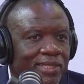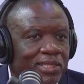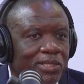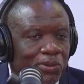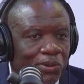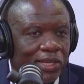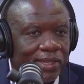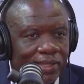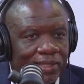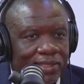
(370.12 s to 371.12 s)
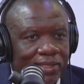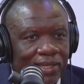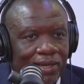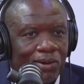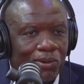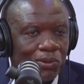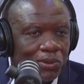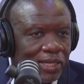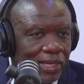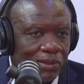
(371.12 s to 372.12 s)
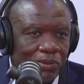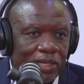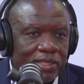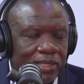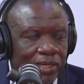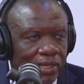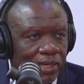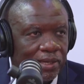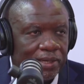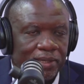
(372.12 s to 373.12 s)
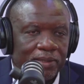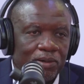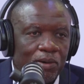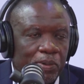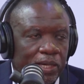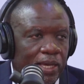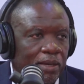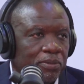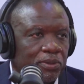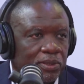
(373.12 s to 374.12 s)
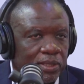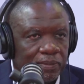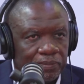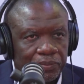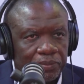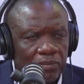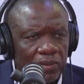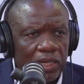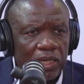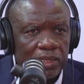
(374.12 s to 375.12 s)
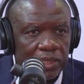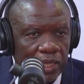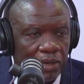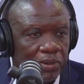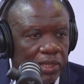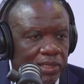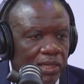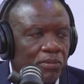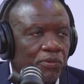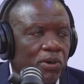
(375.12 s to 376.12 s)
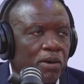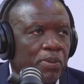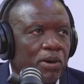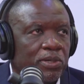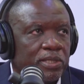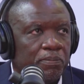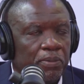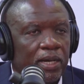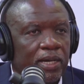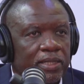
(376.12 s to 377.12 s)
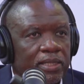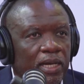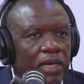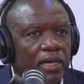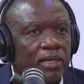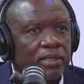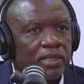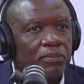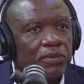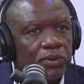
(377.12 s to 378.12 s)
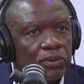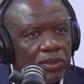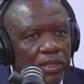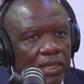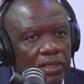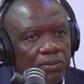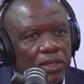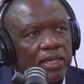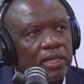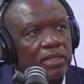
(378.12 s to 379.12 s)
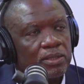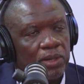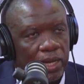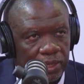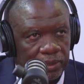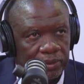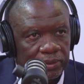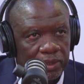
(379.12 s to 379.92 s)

destroying this whole network, stealing copper cables, disabling some of our power supplies, and some of those things we needed to handle.